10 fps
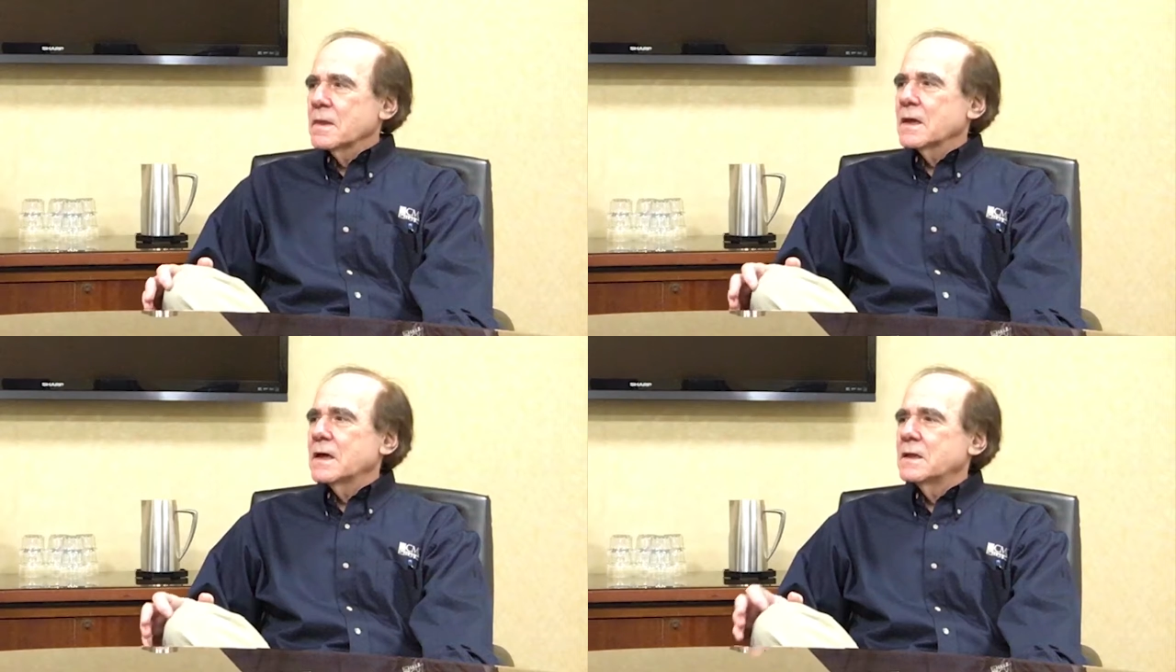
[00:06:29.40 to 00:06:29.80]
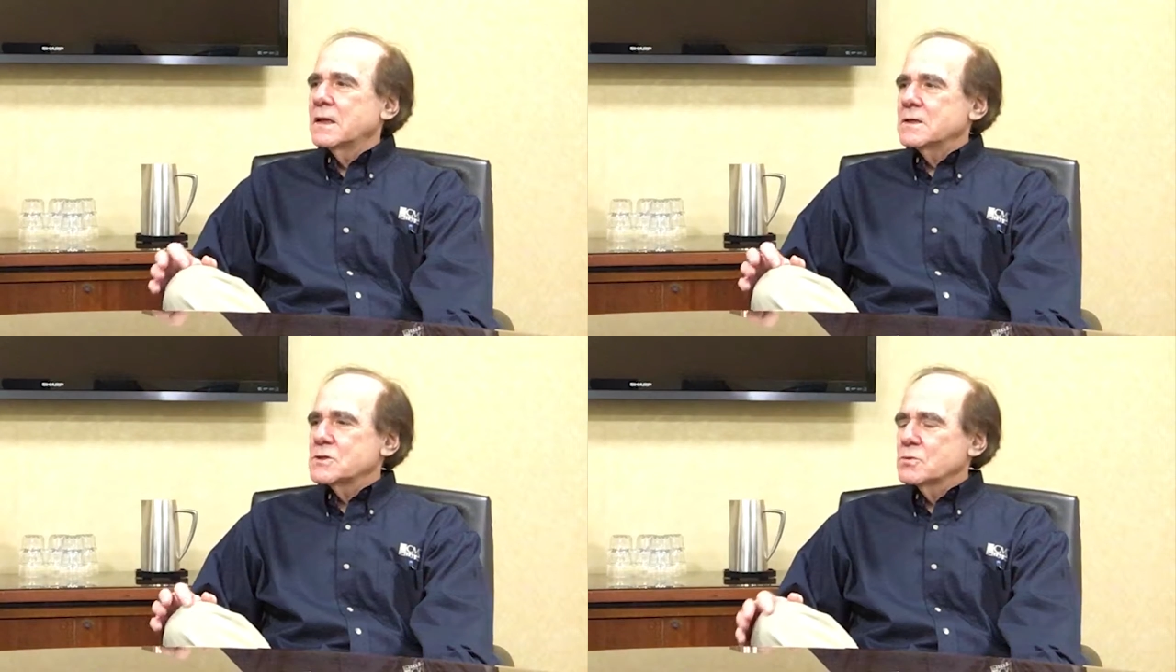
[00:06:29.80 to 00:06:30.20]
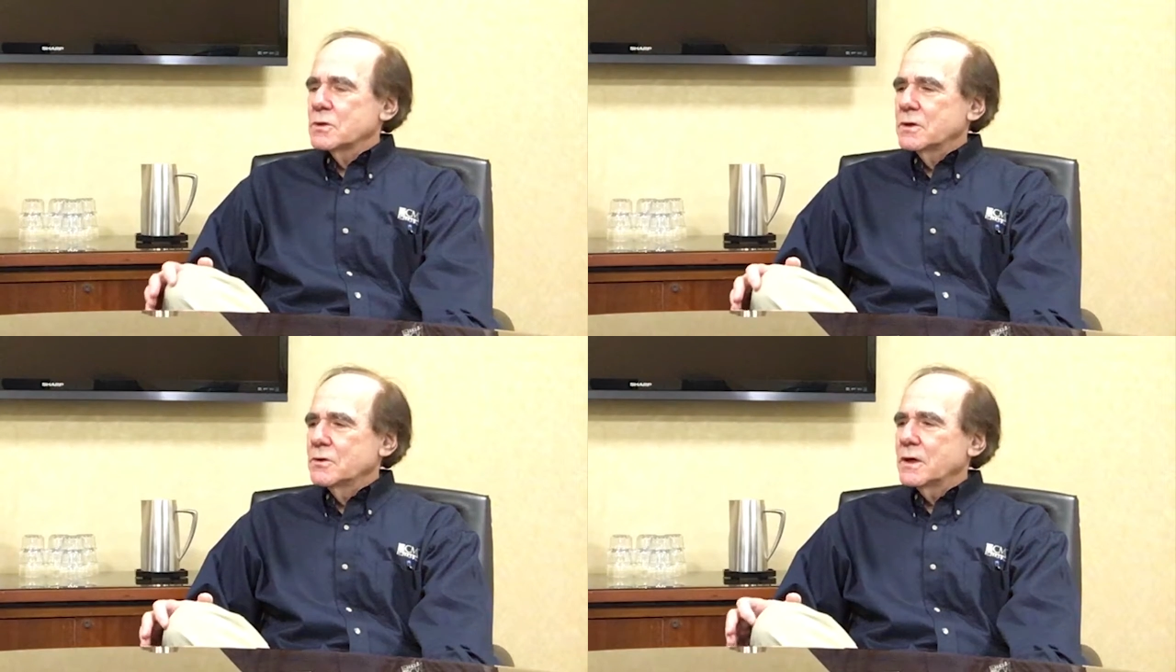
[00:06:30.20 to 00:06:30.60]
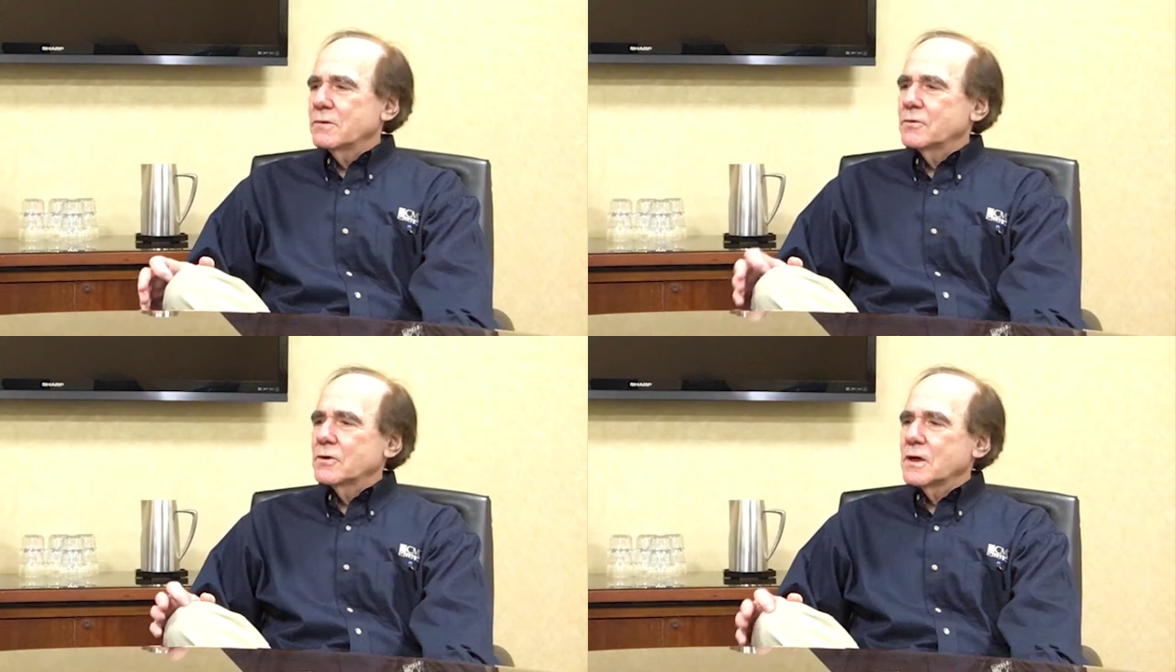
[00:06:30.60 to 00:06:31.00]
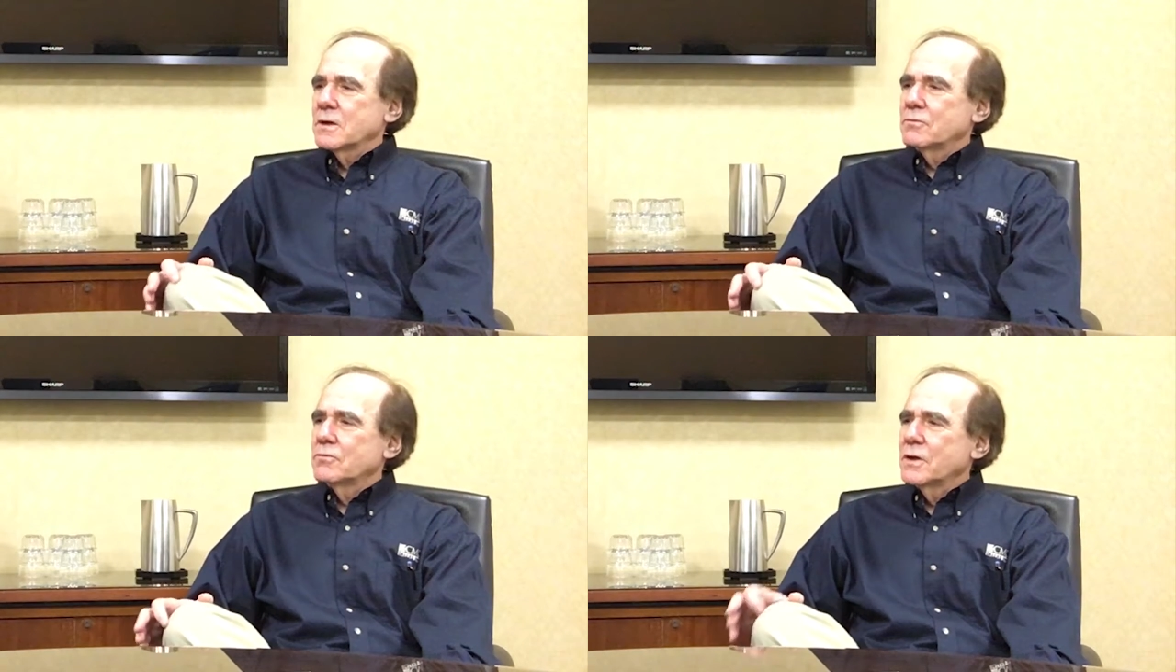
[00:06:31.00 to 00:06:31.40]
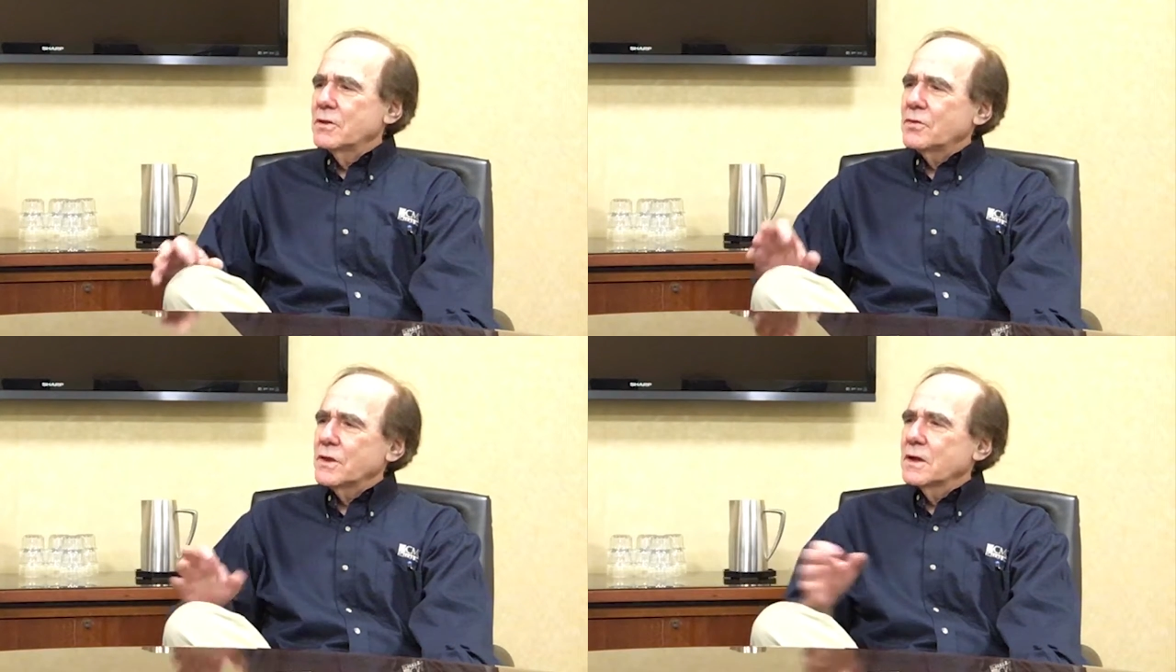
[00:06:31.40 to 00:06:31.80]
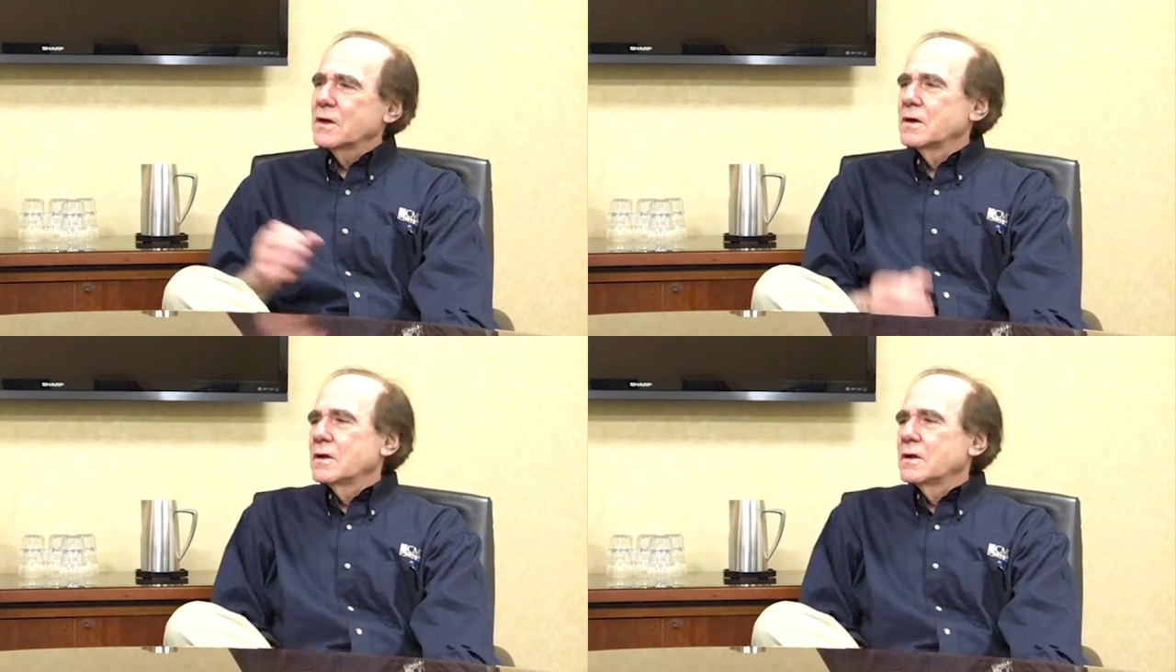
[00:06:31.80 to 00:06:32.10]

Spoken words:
And that's where you have to kind of rethink